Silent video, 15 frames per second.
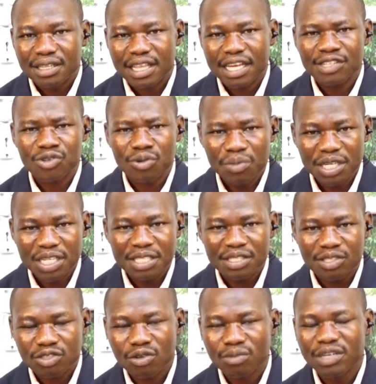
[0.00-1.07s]
there are so
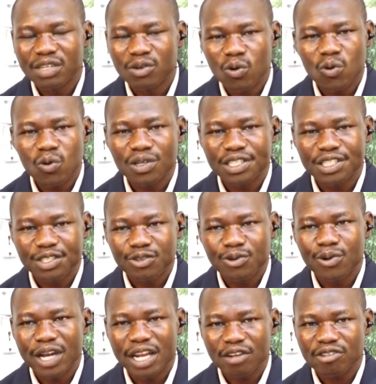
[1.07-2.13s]
many who could
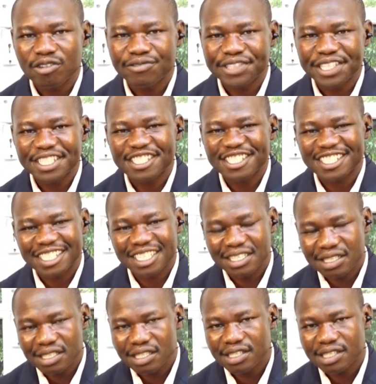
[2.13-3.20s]
do a lot of things
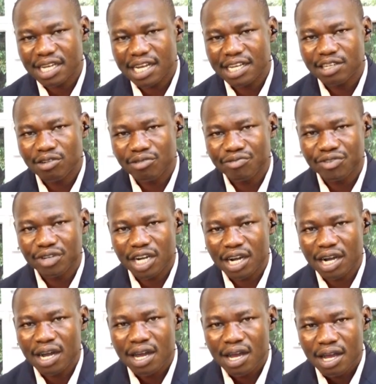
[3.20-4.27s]
in this kind of
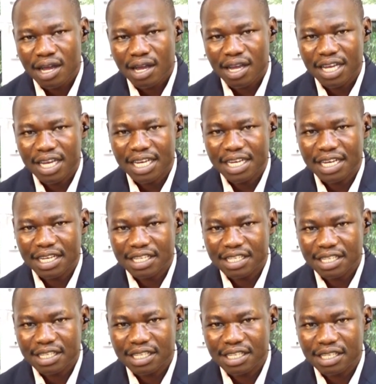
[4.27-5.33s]

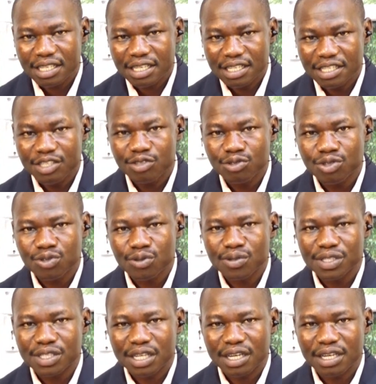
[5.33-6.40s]

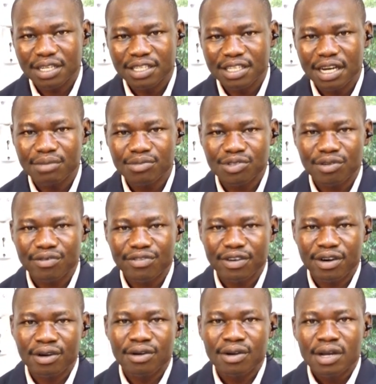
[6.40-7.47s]
institutions in terms of
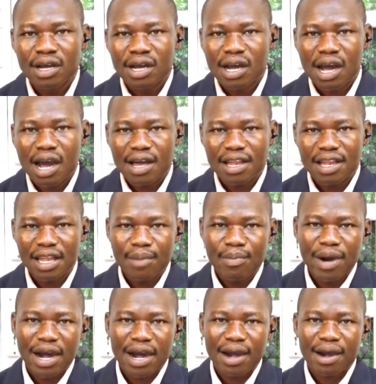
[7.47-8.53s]

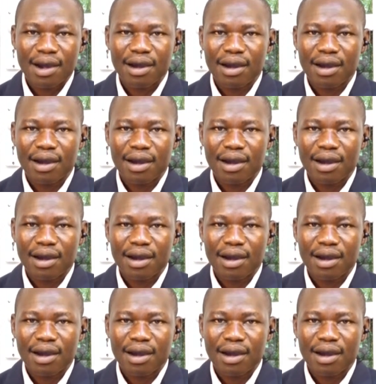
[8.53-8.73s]
labor